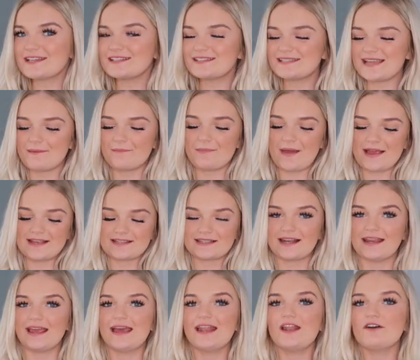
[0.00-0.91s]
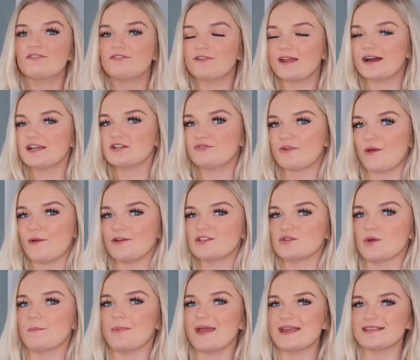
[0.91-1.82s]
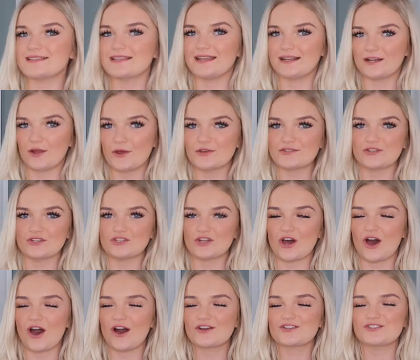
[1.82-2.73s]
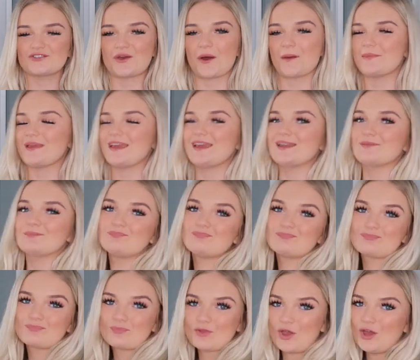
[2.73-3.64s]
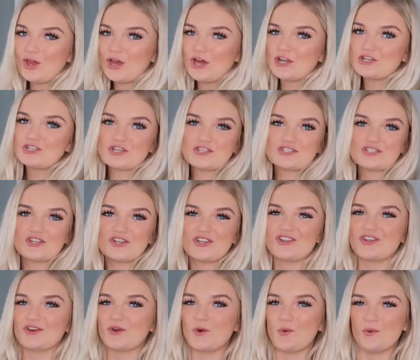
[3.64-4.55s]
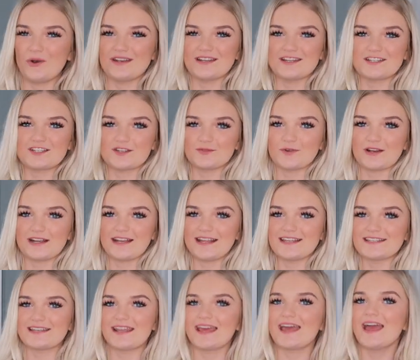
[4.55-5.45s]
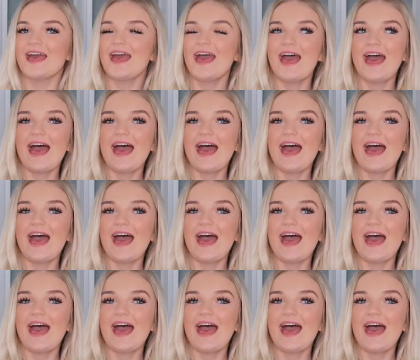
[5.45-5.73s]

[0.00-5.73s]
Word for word: you can see it. Basically in a flash photo it basically glows in the dark, so I mean, just another cool addition really, isn't it?